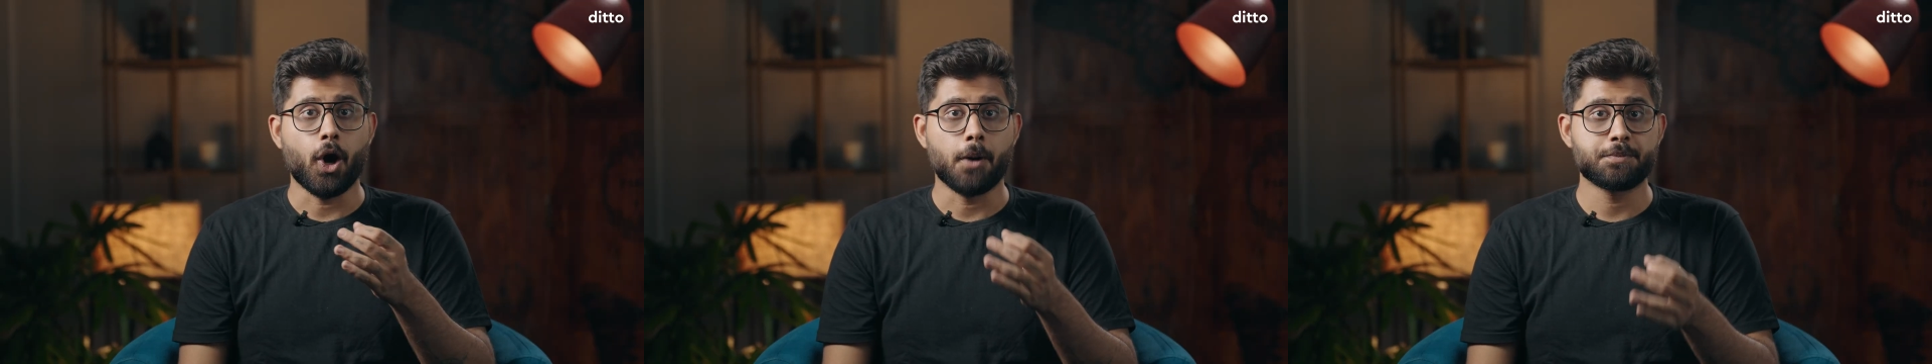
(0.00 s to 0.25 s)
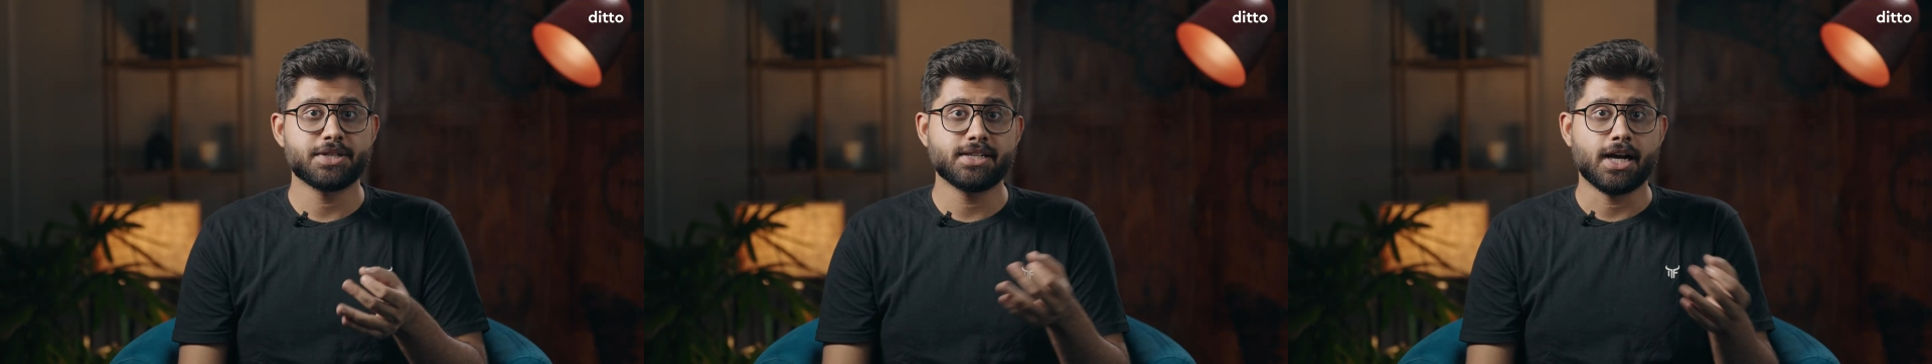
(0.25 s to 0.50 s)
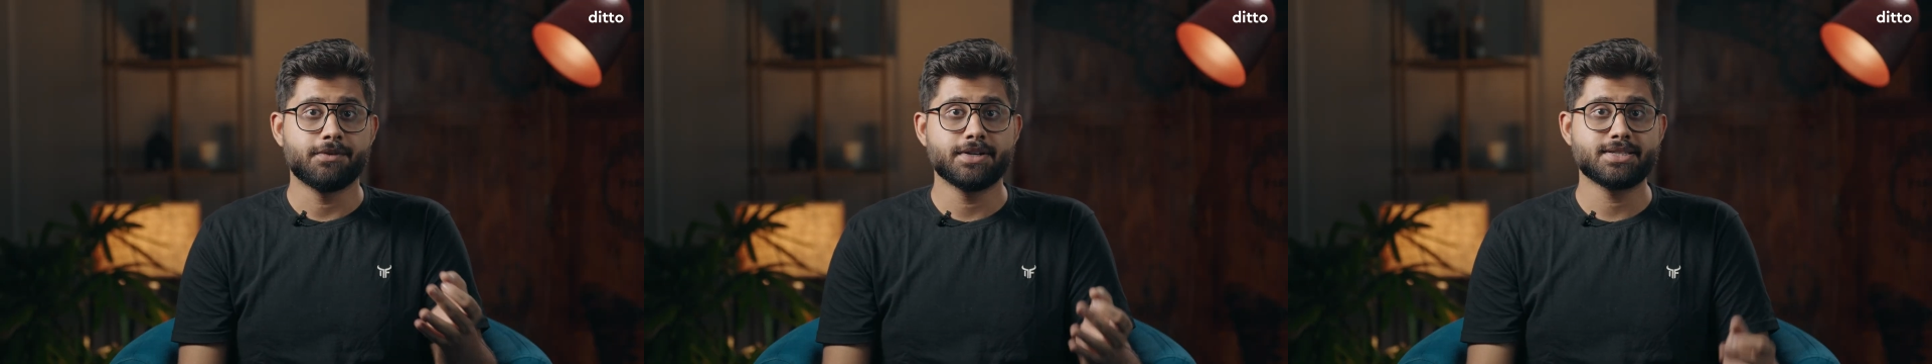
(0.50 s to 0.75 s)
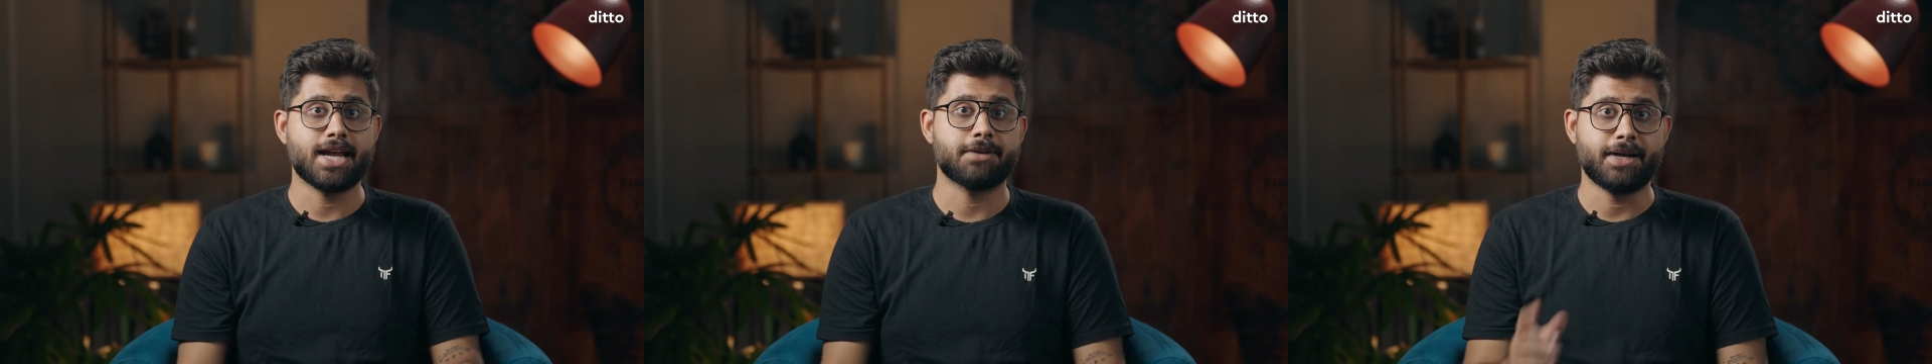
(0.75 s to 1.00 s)
optional
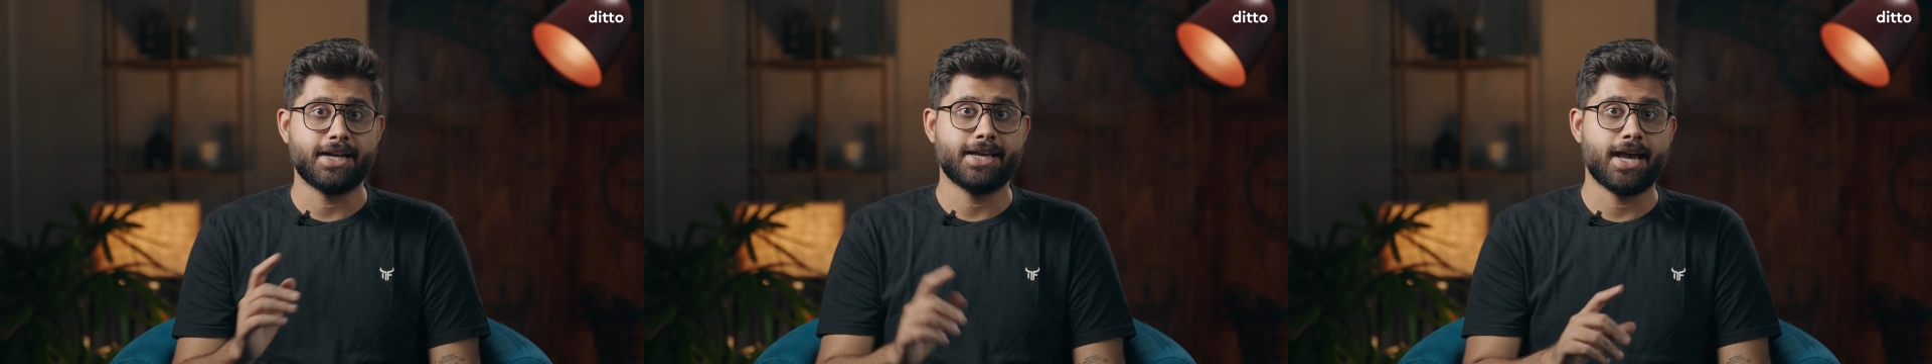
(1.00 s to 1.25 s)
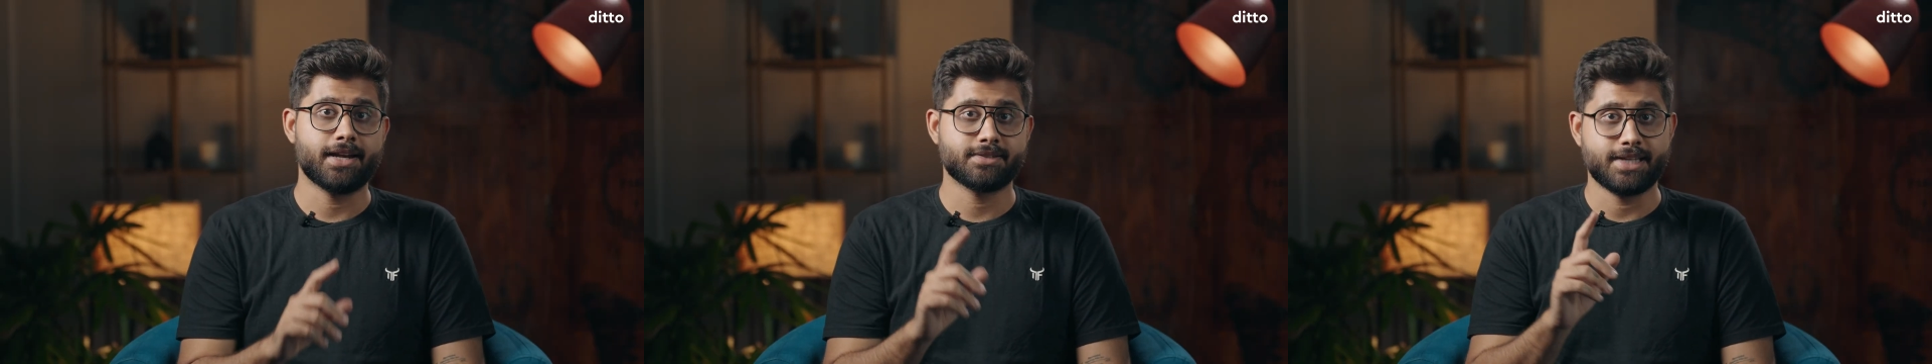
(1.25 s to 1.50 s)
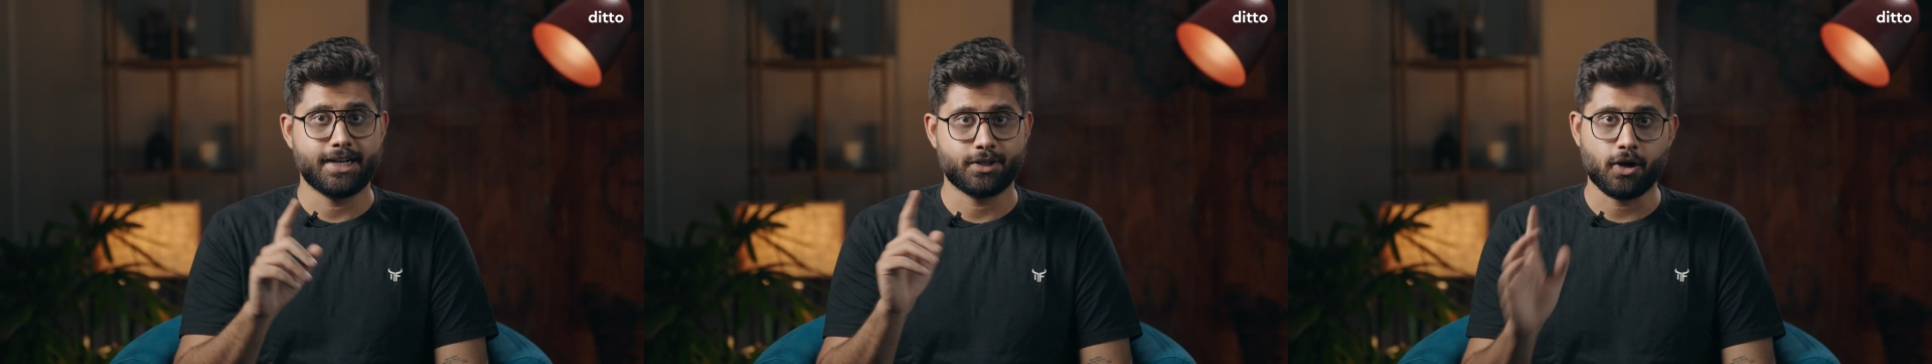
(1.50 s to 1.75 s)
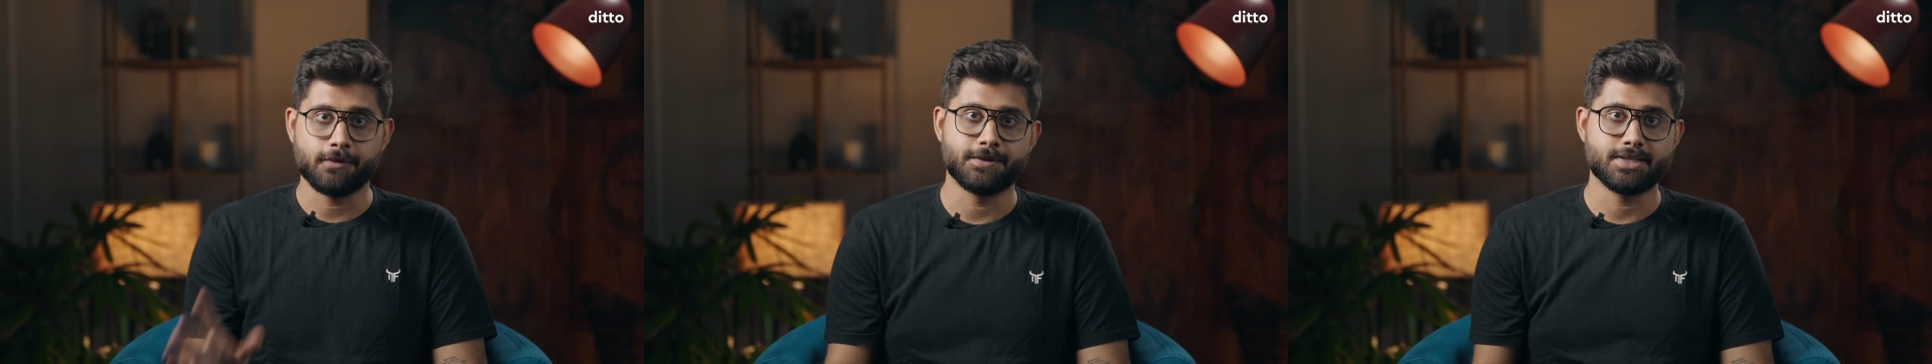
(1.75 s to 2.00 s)
covers that Medicare Select
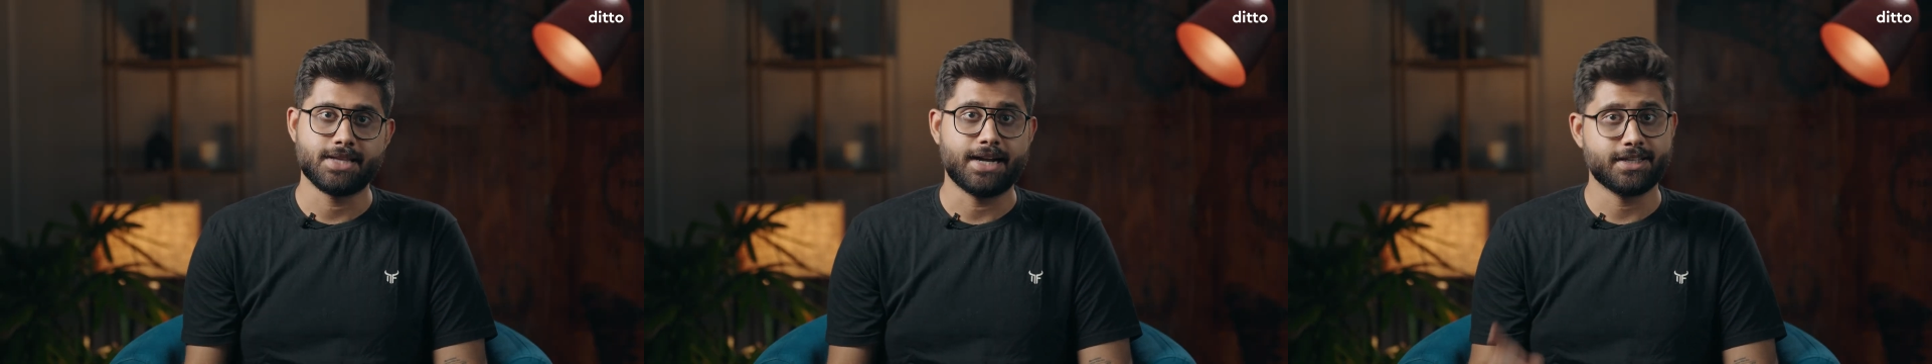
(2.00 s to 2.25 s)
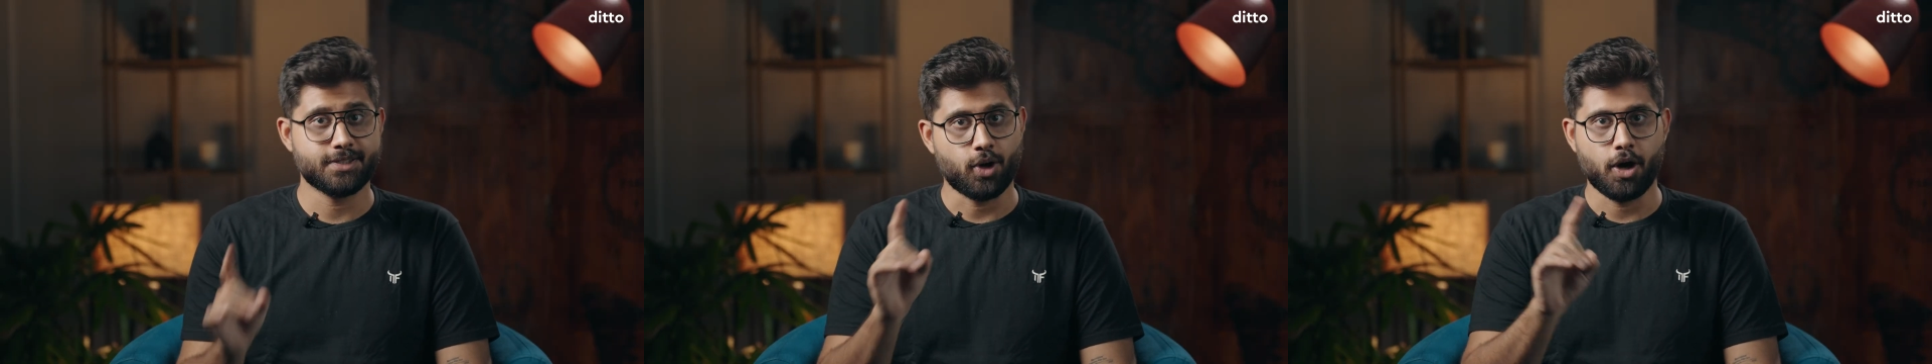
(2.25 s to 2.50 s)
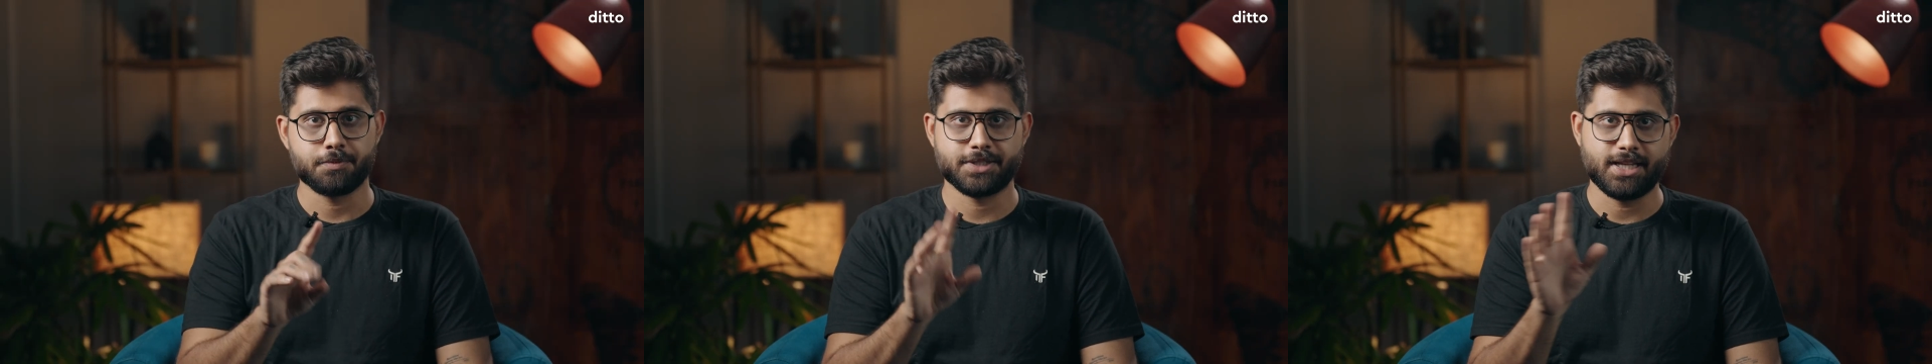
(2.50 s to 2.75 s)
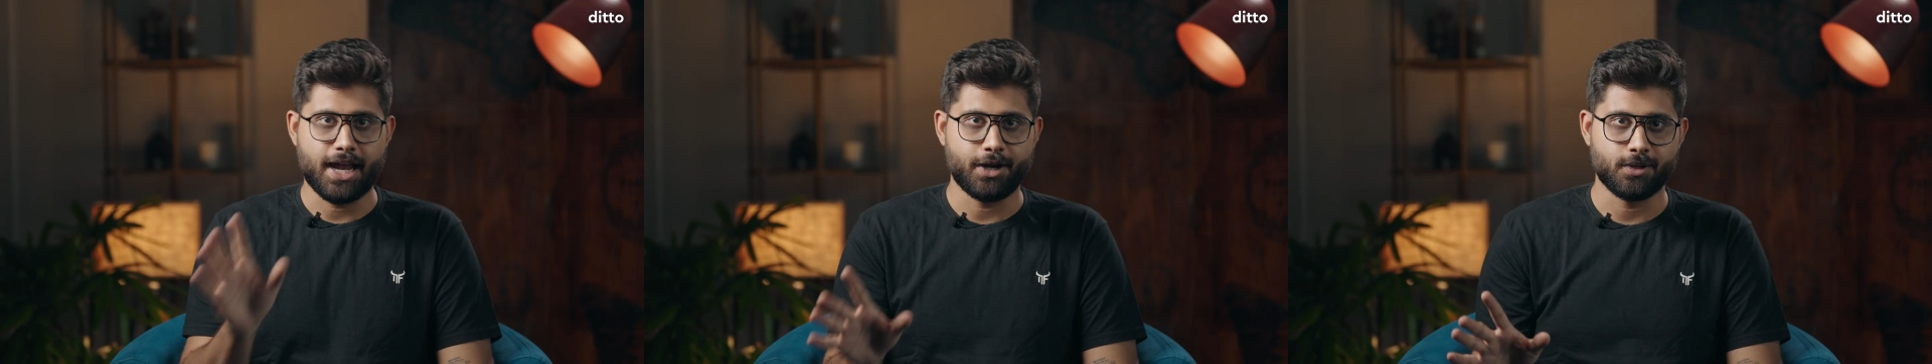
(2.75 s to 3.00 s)
offers, that is
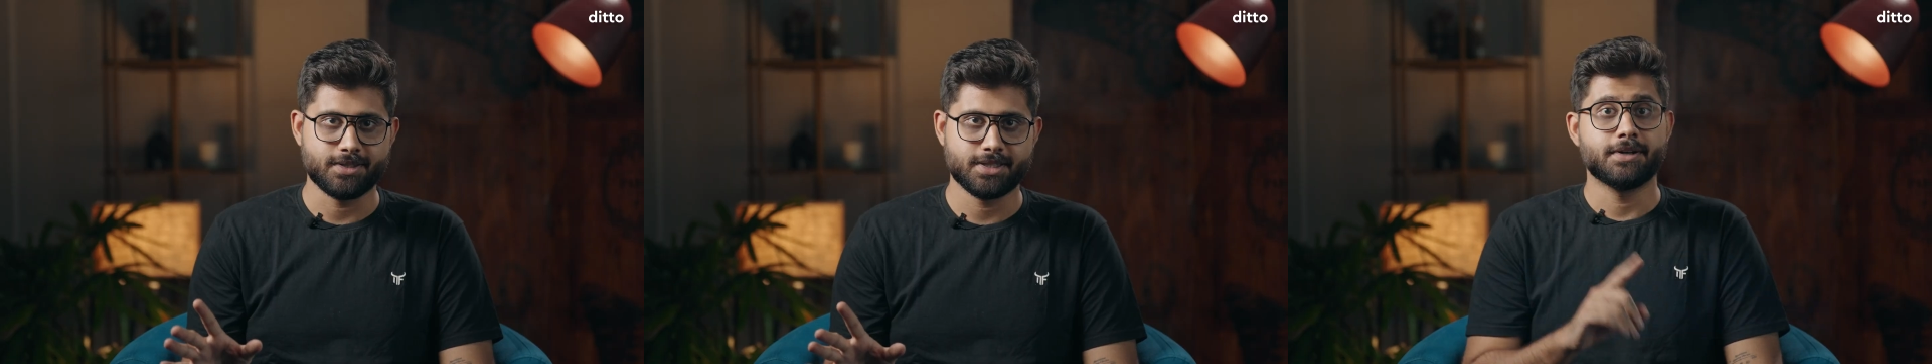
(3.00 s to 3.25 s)
optional add-ons.